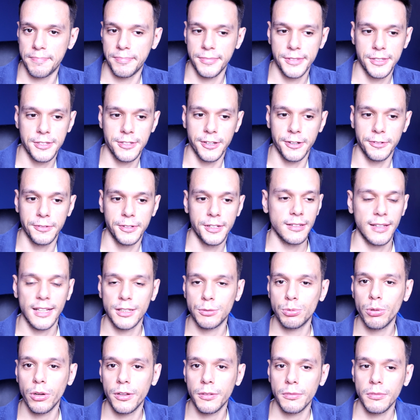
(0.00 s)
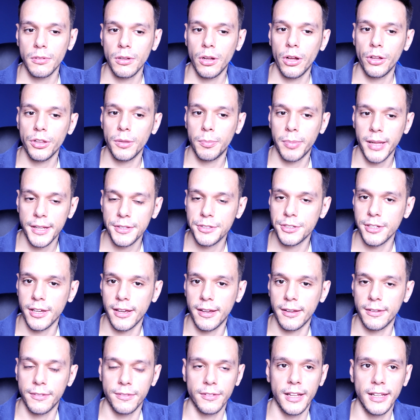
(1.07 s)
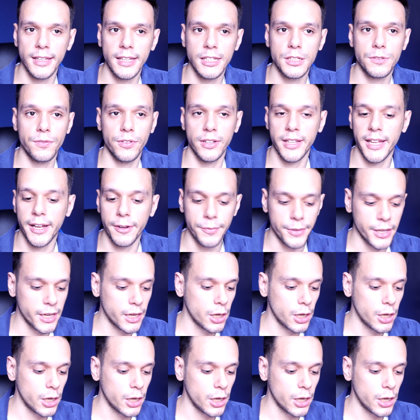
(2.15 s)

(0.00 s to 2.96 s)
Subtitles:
So that's what all the plans are, at least for now.